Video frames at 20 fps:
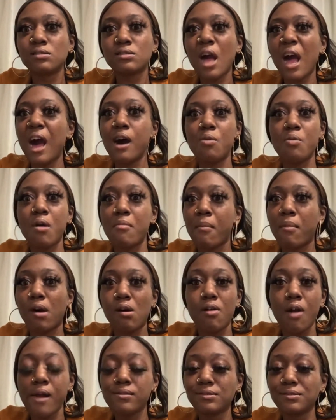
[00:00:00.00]
I don't want Momo.
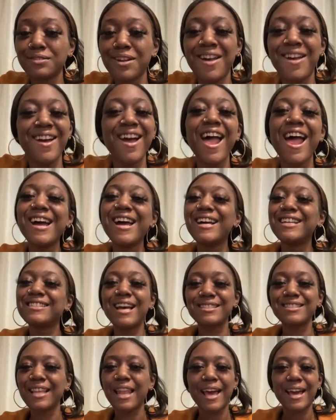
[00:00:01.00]

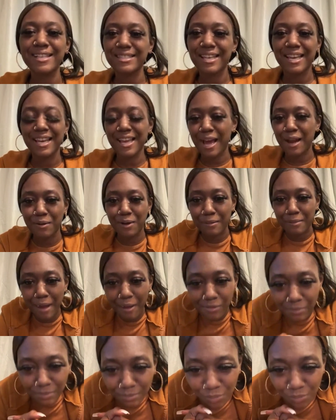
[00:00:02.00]
That's the last thing you gotta worry about.